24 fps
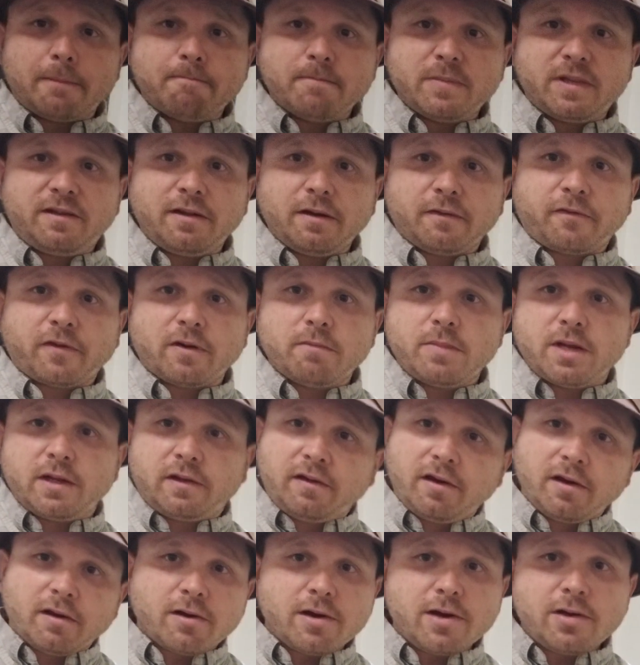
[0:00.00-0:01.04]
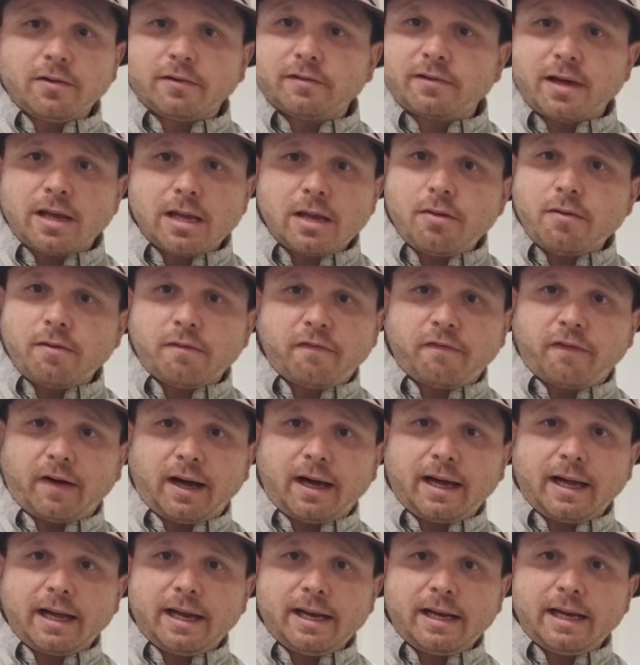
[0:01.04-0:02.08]
different materials that you would
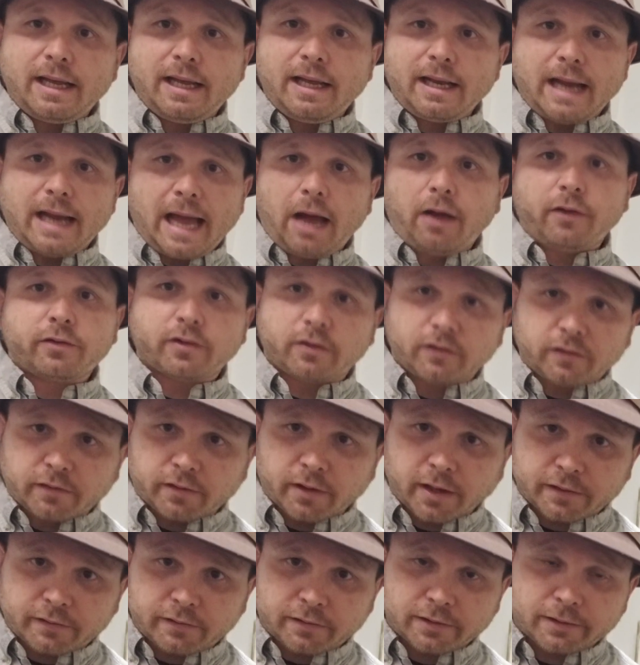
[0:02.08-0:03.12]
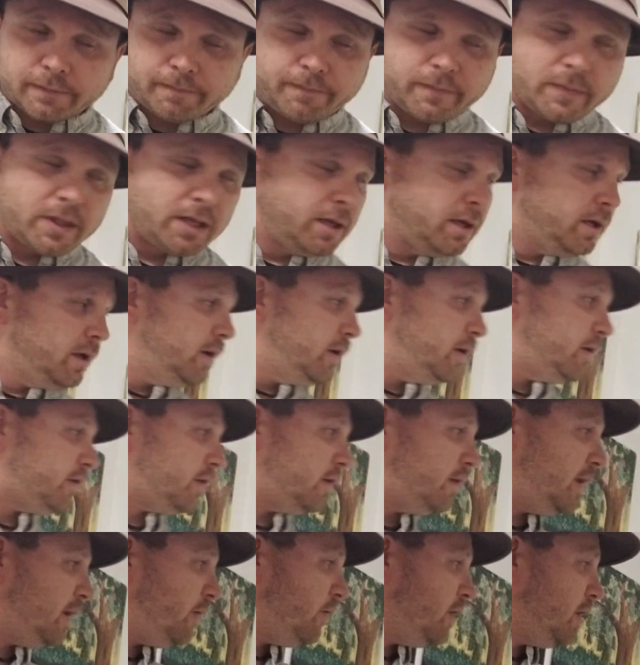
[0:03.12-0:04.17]
find in house construction. So
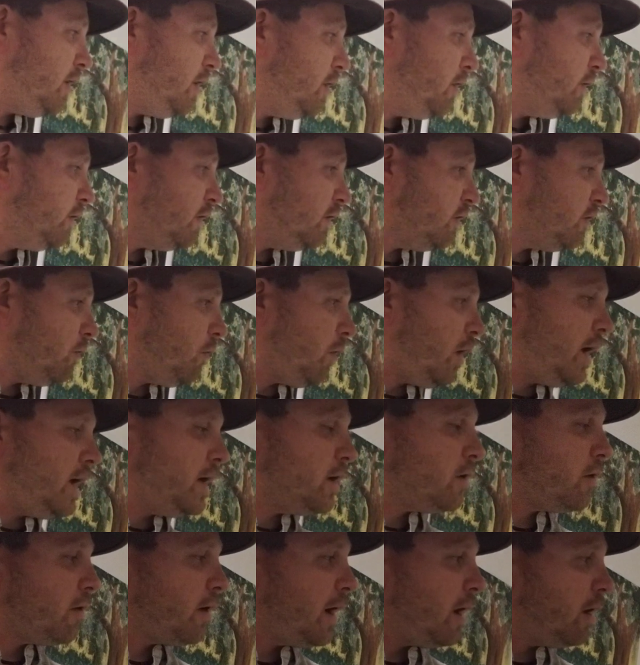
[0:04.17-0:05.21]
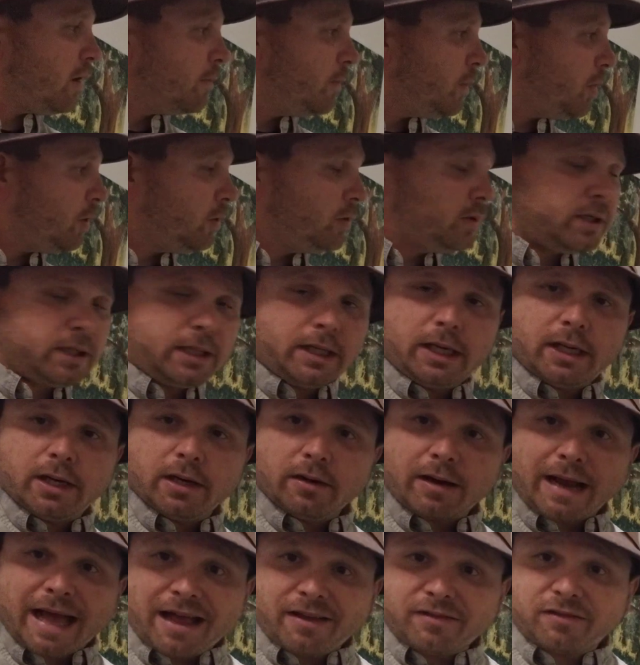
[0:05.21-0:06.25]
they would use this white crown molding here
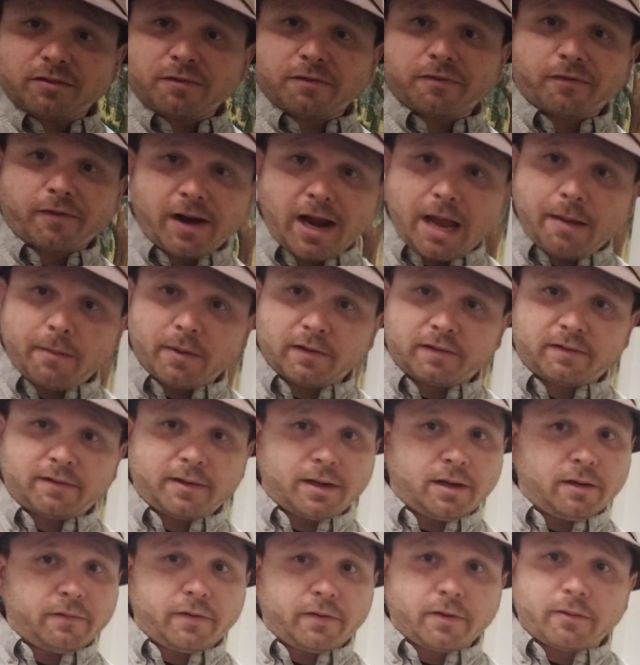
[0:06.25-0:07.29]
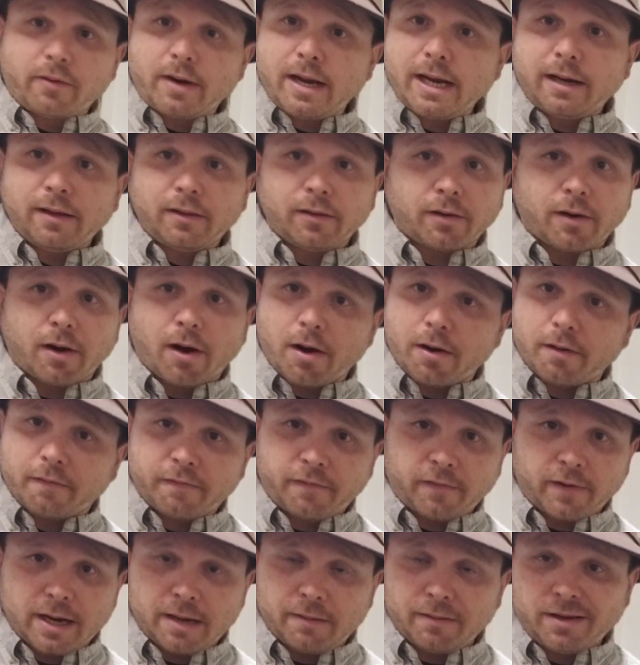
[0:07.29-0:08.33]
as the frame instead of a regular art
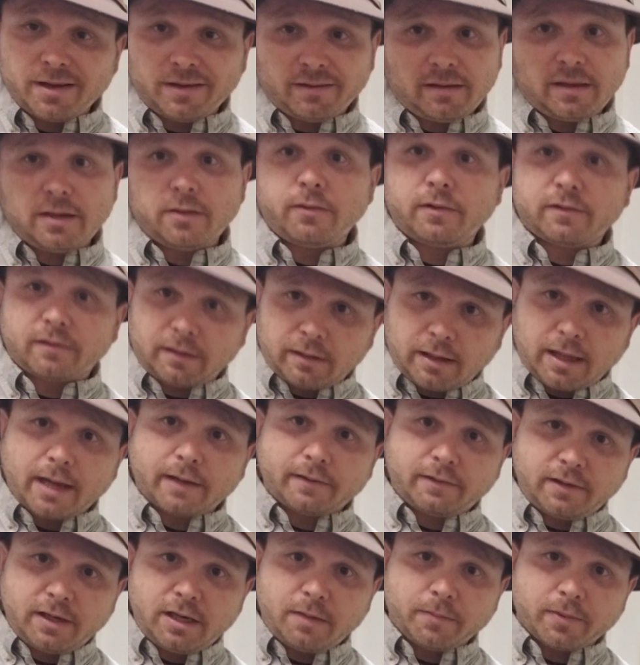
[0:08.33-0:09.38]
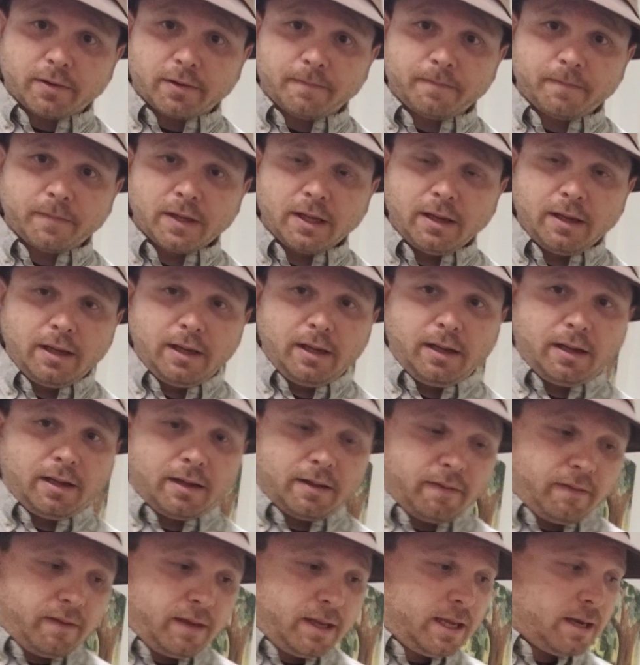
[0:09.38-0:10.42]
frame because it was a lot cheaper.
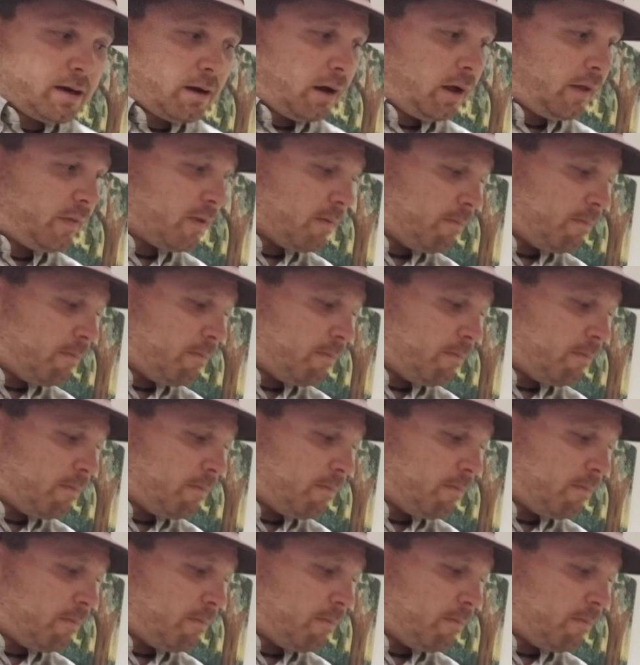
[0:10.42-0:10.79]
And then on the